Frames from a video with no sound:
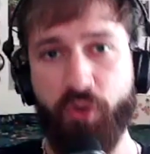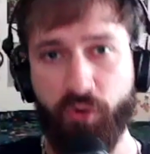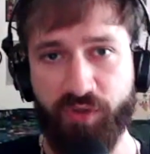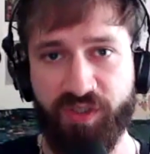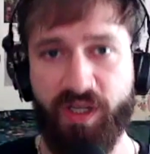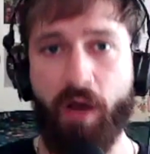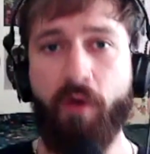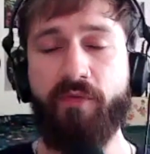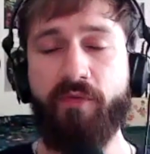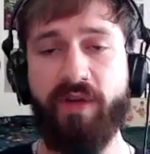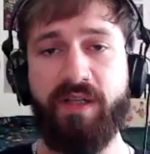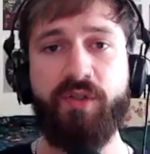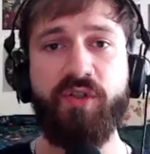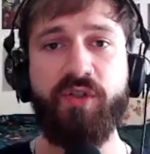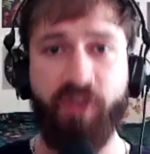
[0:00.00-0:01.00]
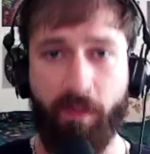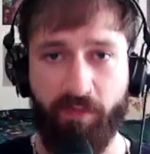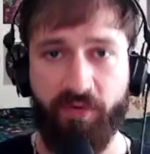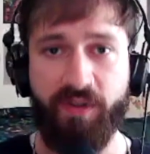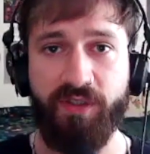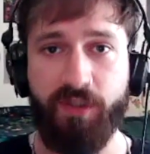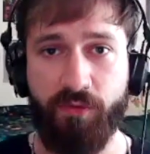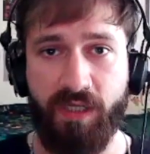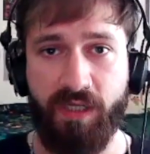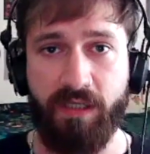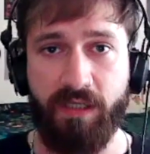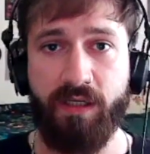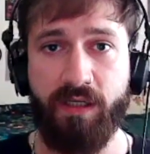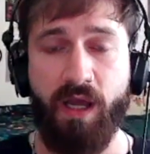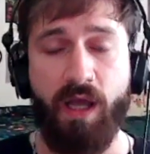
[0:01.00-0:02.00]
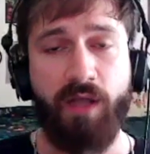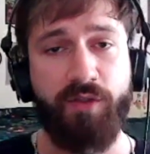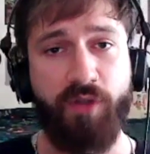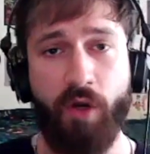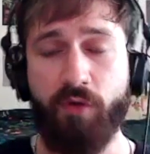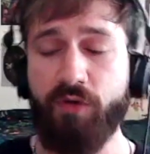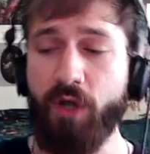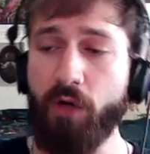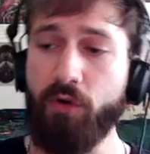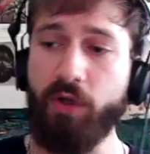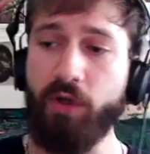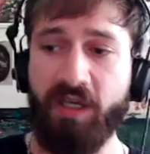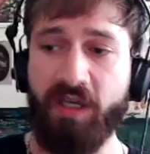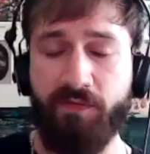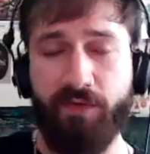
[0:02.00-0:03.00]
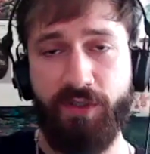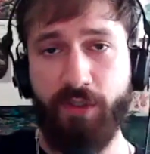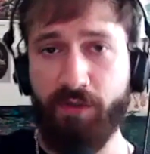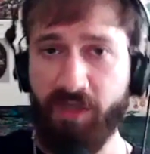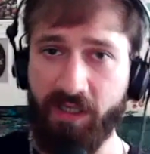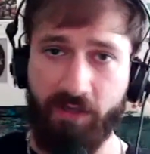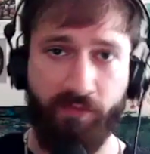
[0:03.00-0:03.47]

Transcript: yourself into something unique. Don't go looking for unique